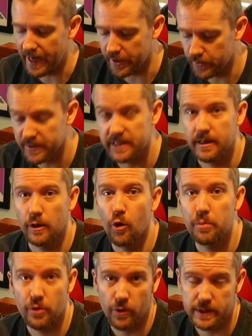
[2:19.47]
that I use is a
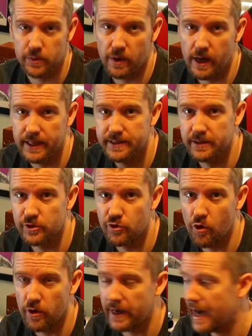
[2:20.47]
LOWEPRO as well. It's a
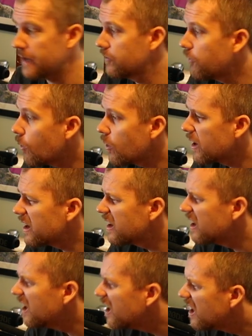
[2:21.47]
Drone Guide
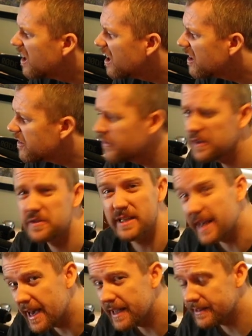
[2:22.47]

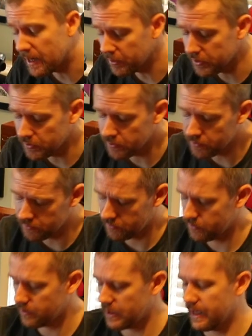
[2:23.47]
450AW.
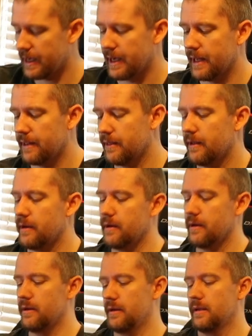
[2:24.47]
And
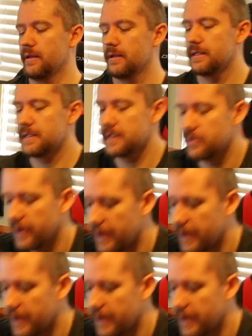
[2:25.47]
this is